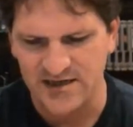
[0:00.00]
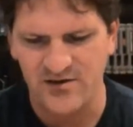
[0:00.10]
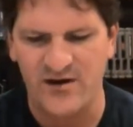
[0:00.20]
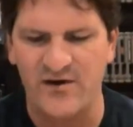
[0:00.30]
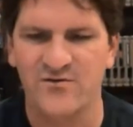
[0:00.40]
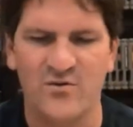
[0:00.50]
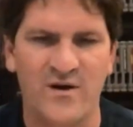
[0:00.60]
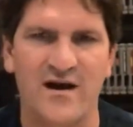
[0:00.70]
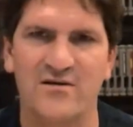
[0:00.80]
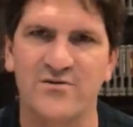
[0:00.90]
you know, out in the
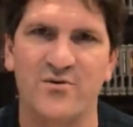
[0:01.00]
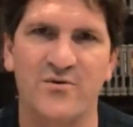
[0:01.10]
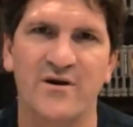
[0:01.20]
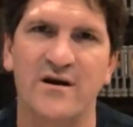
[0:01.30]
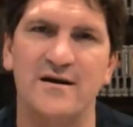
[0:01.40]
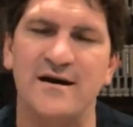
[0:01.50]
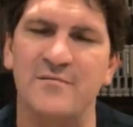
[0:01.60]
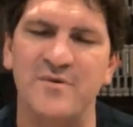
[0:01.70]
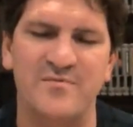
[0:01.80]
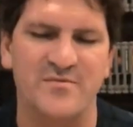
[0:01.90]
wild or
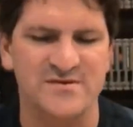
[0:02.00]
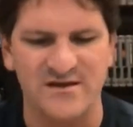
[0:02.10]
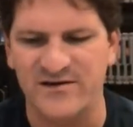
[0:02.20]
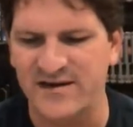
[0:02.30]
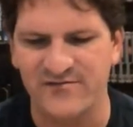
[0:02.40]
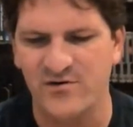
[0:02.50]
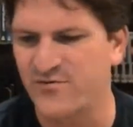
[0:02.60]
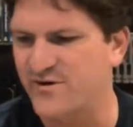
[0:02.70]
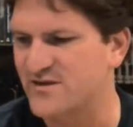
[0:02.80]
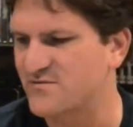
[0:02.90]
people selling it for a
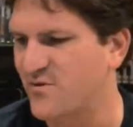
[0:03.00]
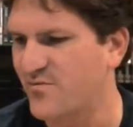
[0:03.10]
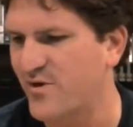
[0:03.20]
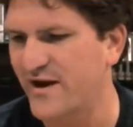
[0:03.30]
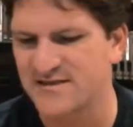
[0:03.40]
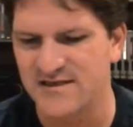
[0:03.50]
reasonable price,